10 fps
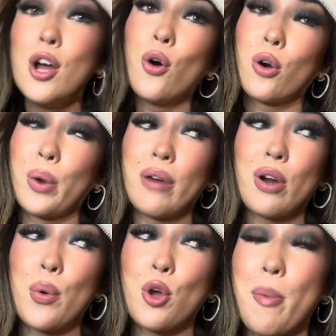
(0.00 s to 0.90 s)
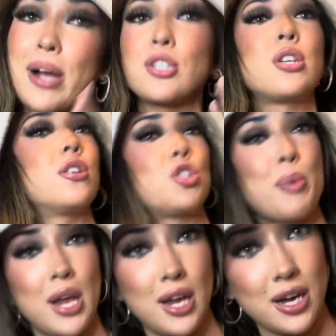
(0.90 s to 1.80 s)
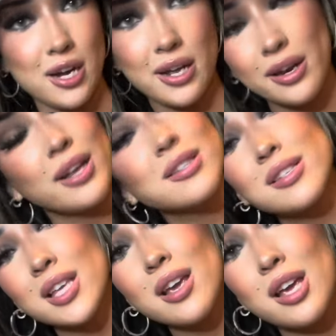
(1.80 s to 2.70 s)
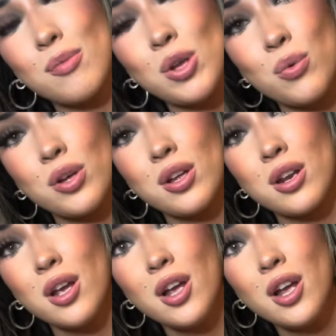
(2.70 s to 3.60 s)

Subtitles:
Or whenever I would go back to Japan and see him, we would